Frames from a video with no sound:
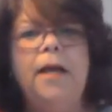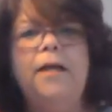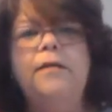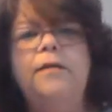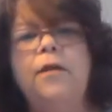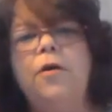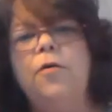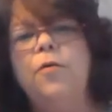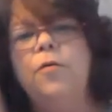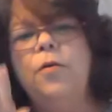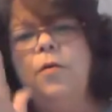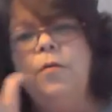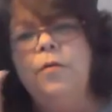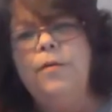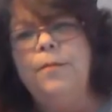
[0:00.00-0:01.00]
So
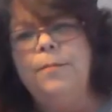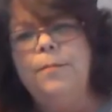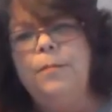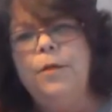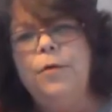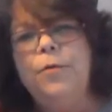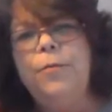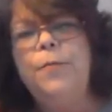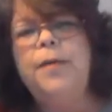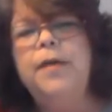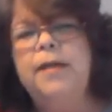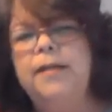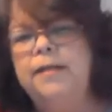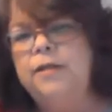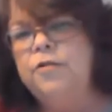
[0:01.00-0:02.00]
the loop
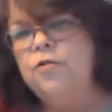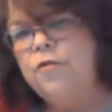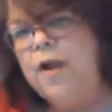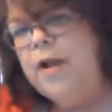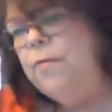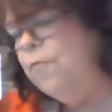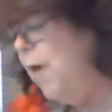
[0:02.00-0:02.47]
is a great